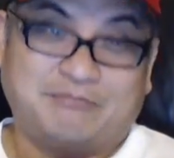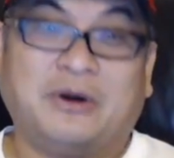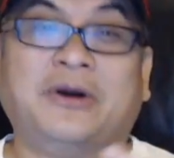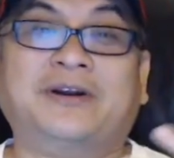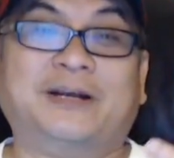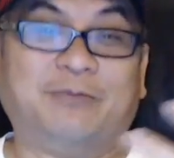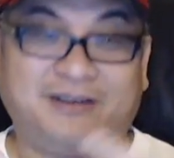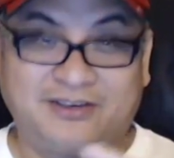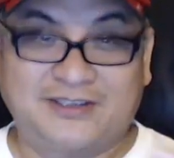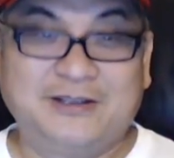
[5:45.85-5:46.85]
burned up and
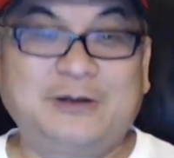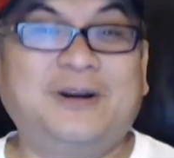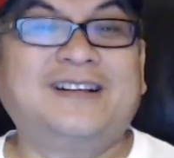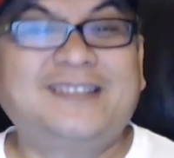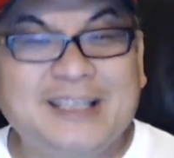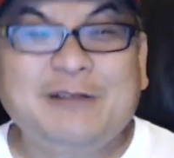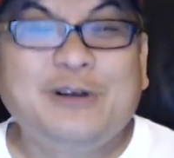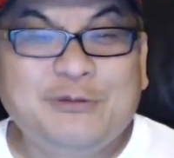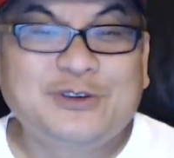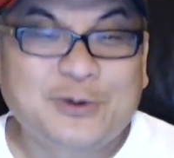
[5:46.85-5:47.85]
disintegrated still
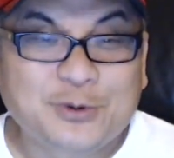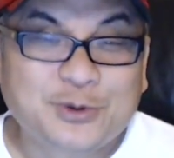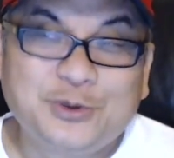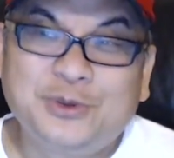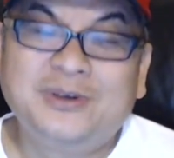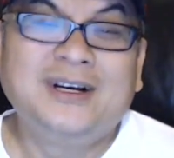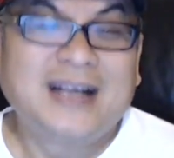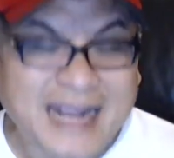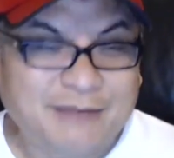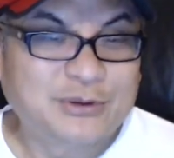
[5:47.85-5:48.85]
looks so cool
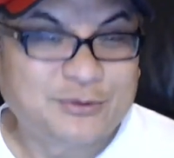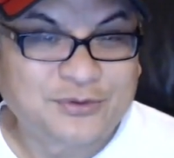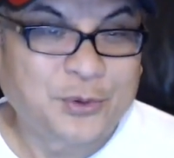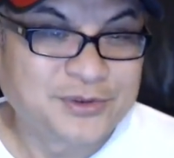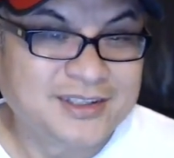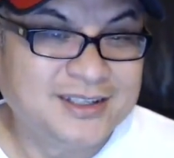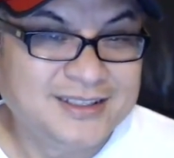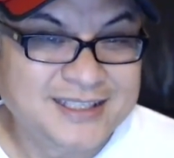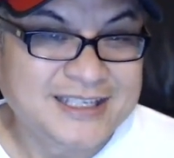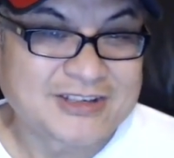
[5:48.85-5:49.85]
after 14
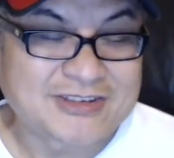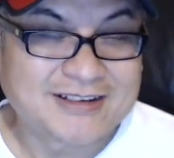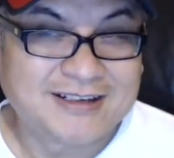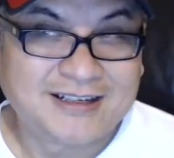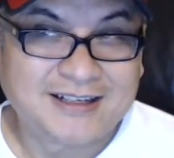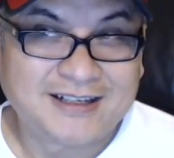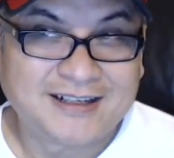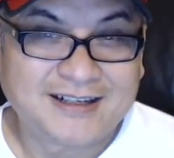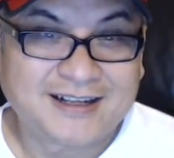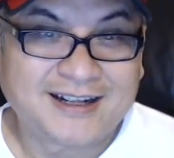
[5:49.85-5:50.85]
years.
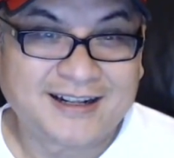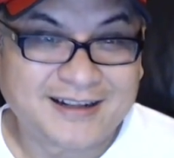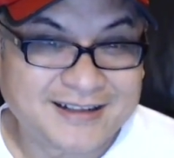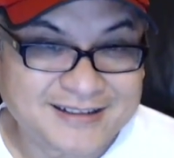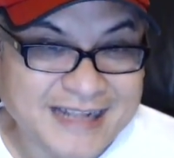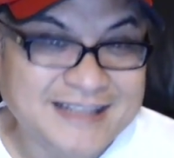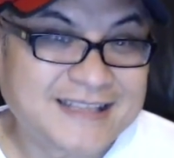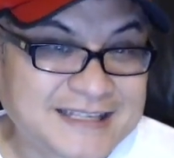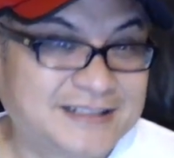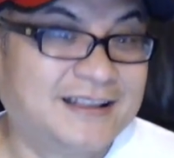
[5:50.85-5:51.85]
That
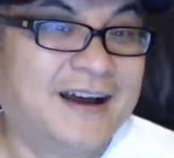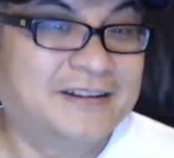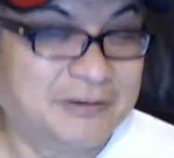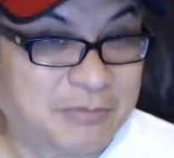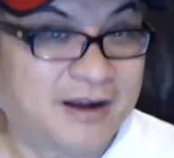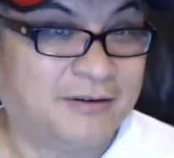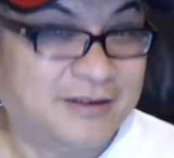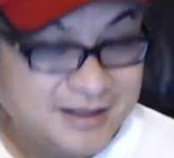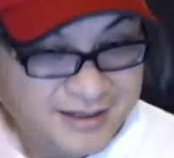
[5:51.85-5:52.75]
says a lot about